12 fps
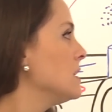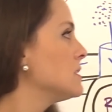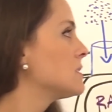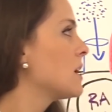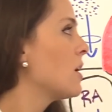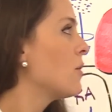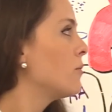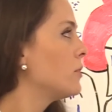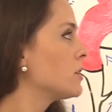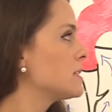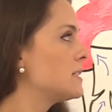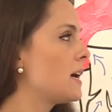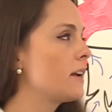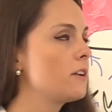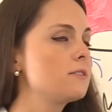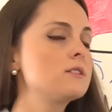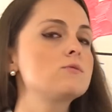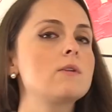So nursing
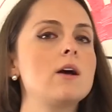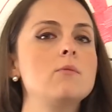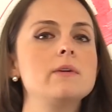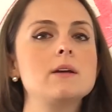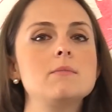diagnosis realm,